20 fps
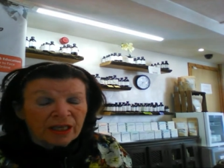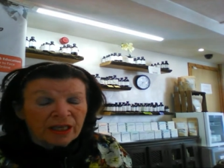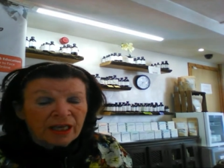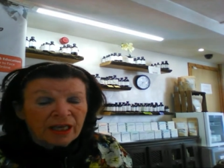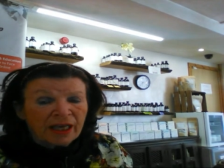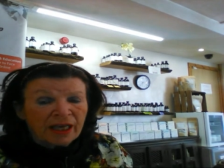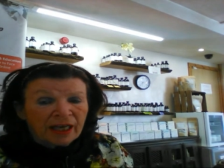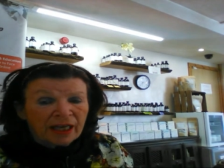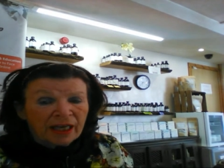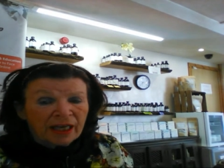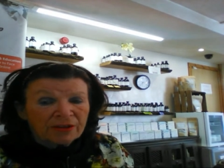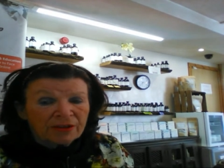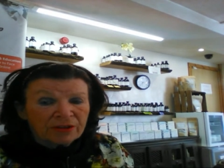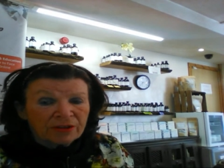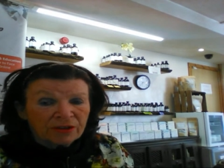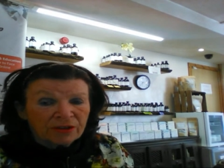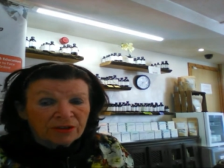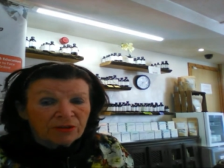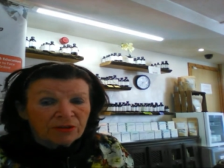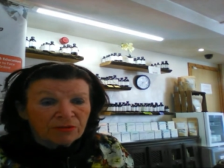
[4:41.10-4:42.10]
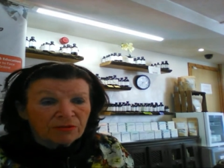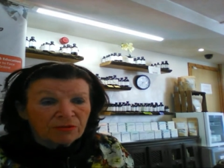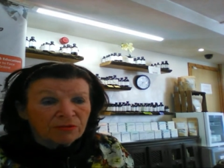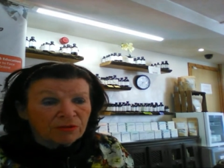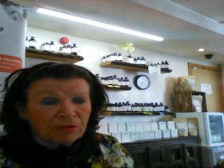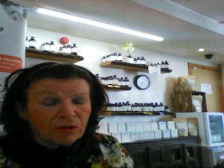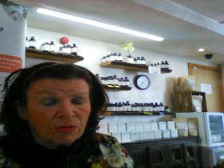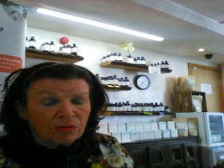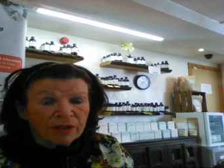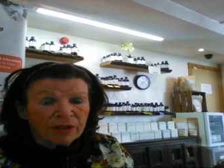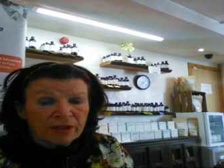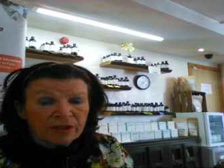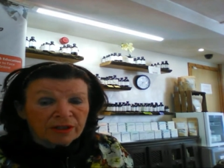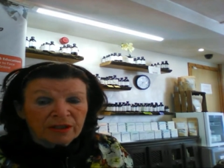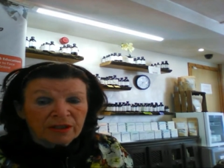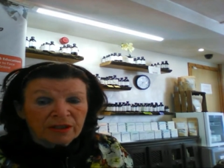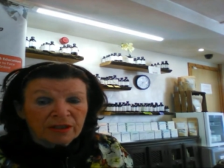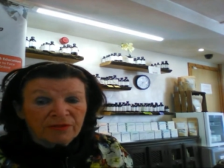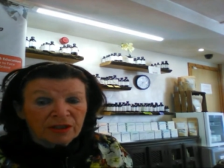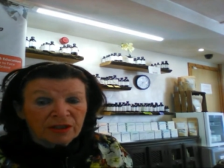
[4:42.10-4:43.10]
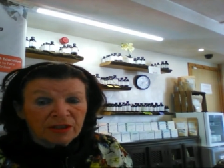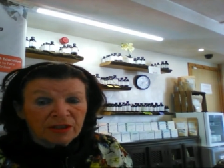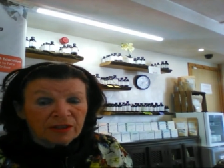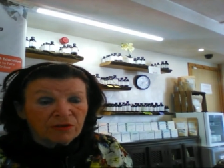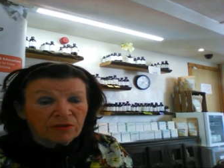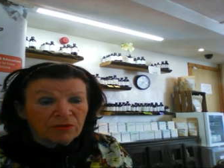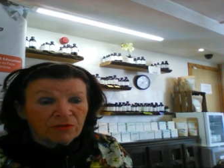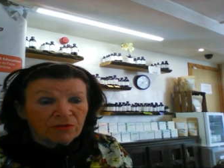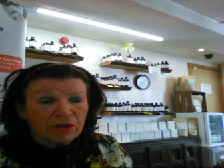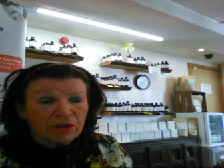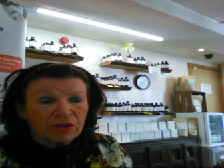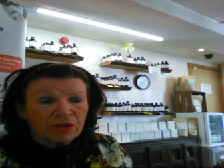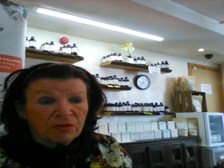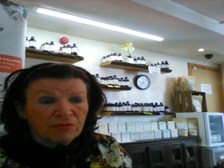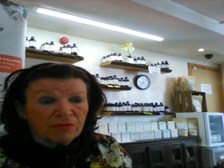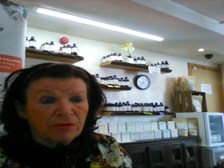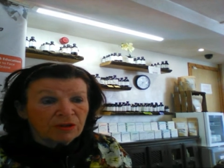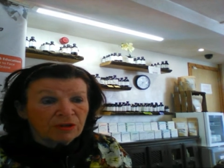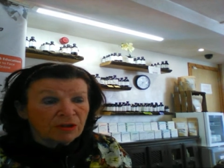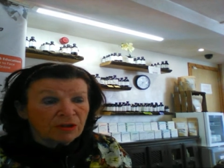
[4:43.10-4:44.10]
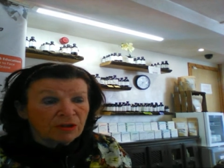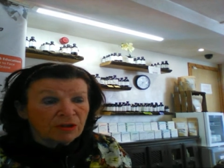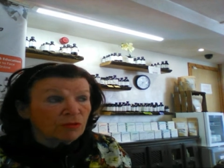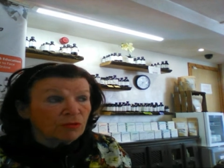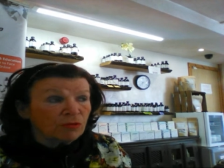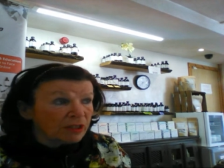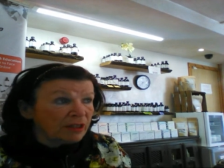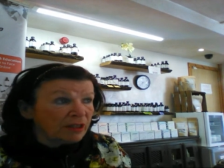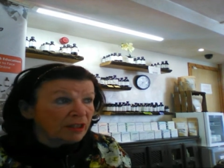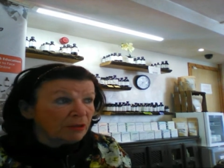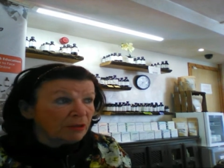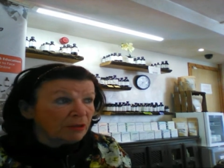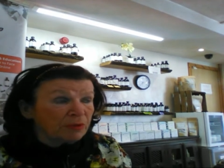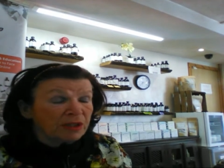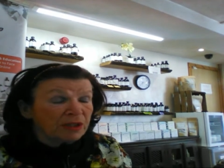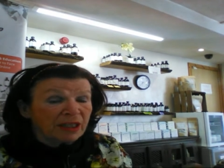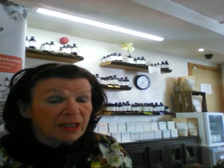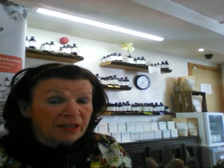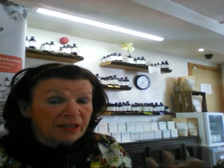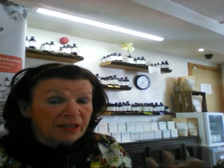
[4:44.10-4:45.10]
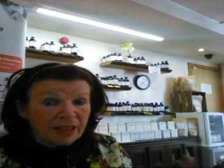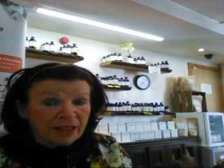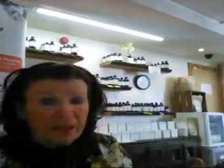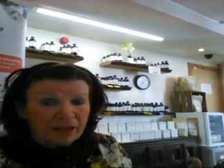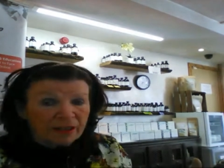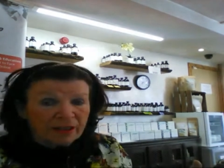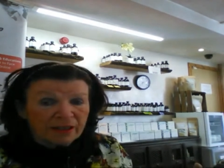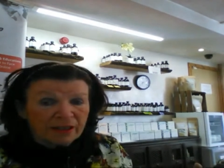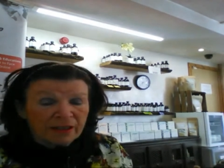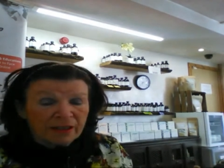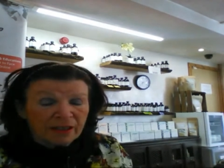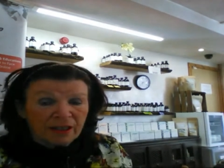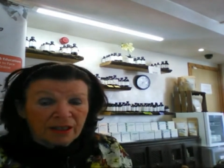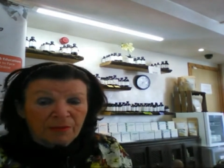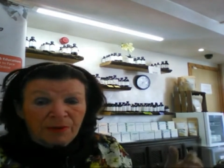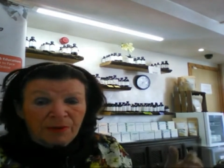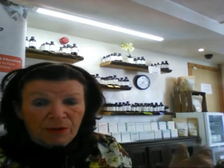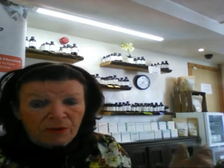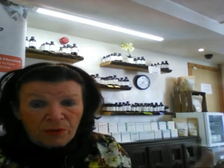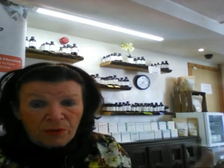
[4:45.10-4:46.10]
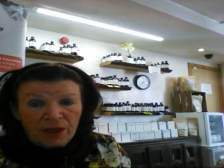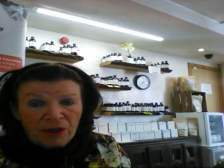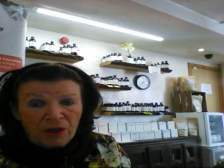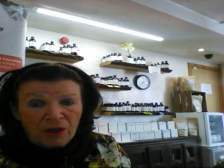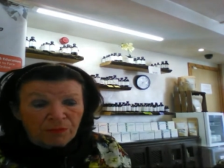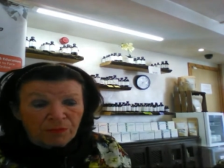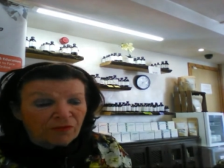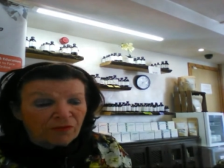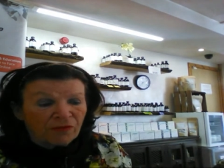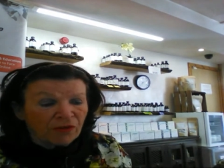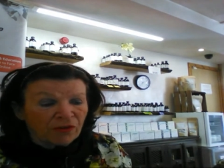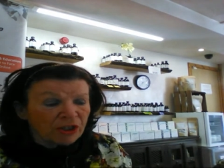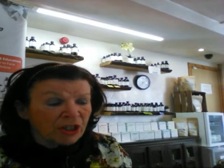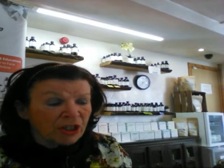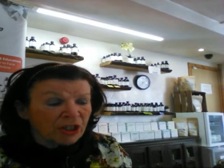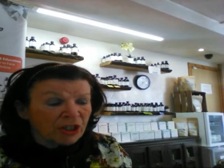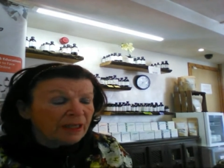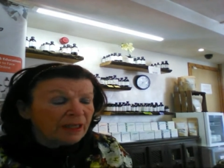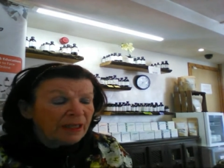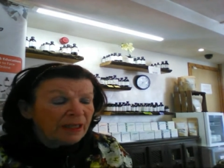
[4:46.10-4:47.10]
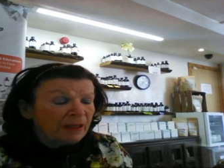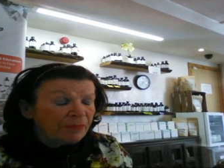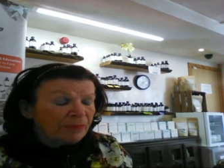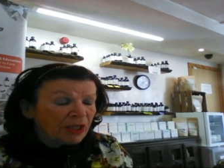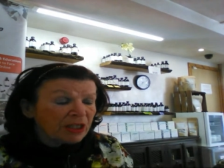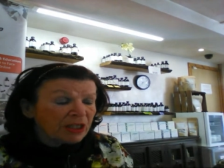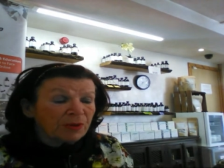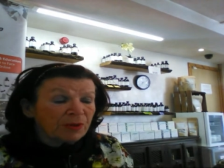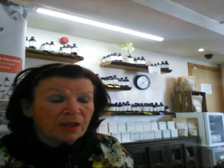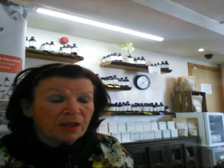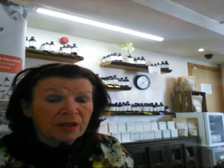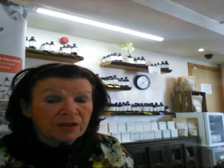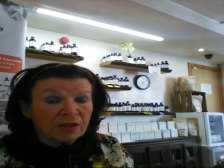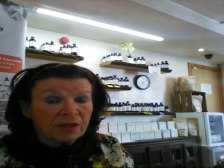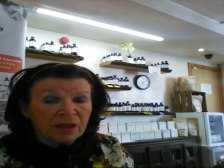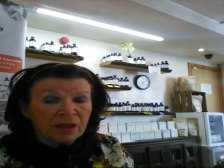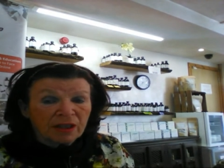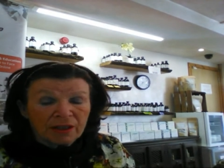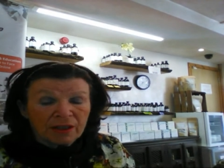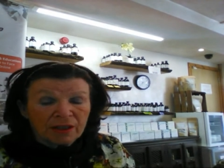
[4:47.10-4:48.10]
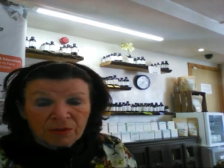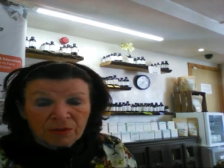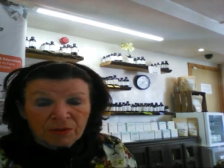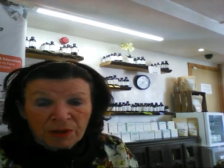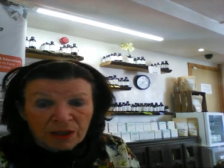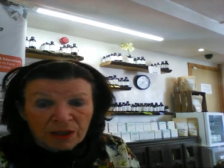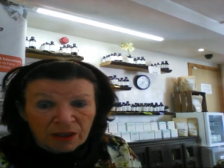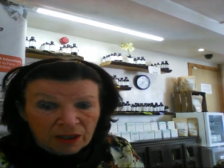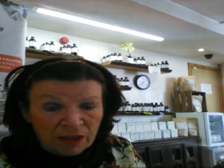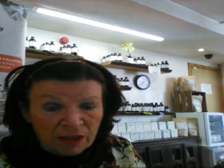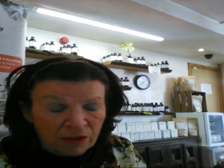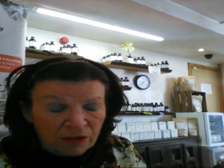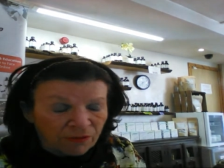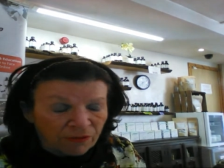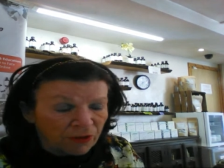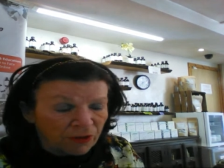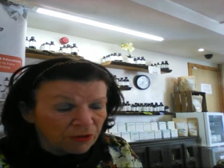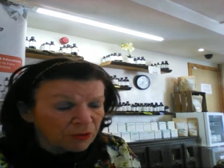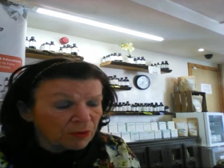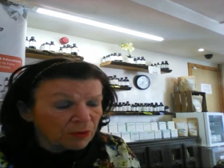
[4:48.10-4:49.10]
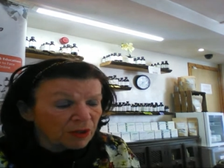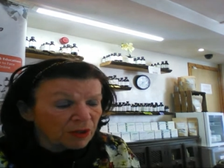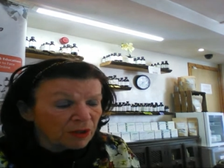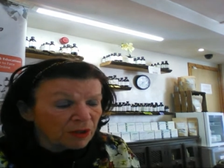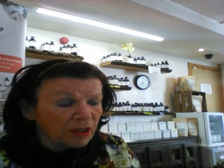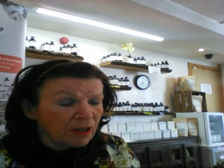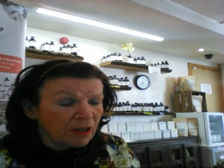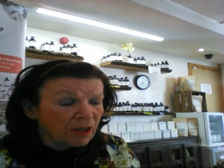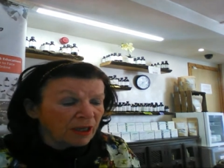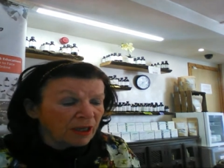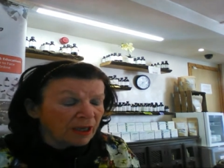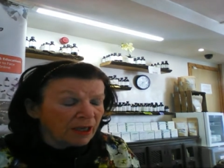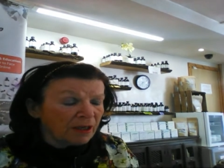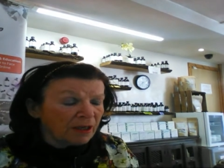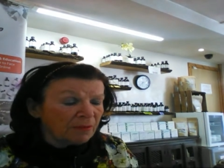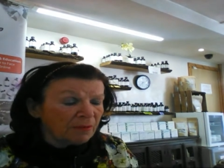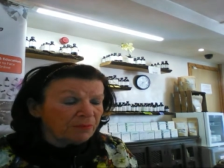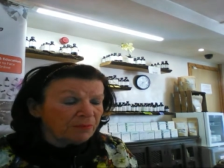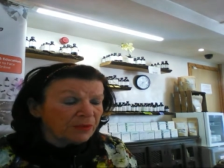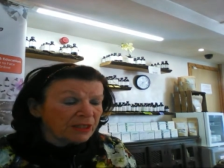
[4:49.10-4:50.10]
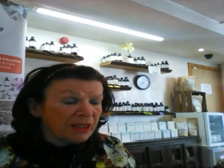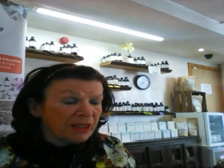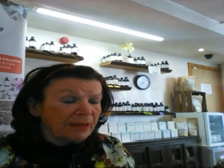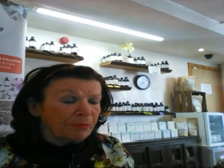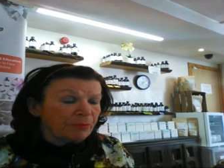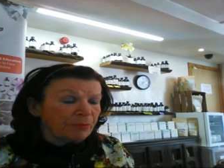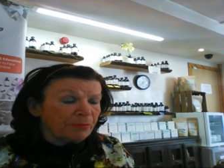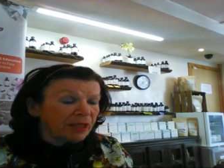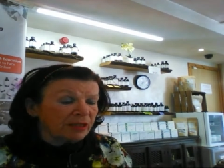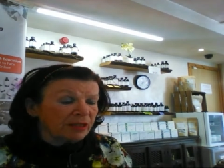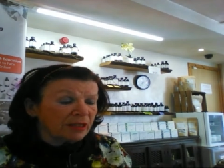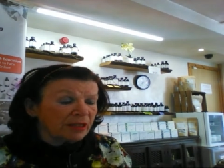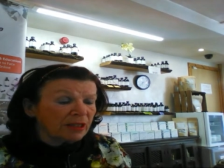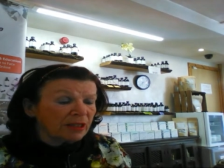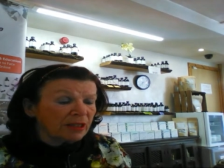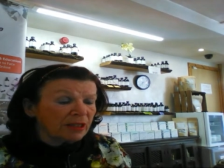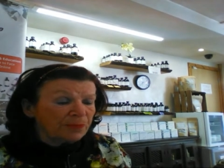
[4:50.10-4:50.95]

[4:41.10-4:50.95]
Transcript: and you notice that it's very difficult to go to sleep, stay steadily asleep and wake up refreshed, that's because the histamine interferes with the um, sleep-wake cycle.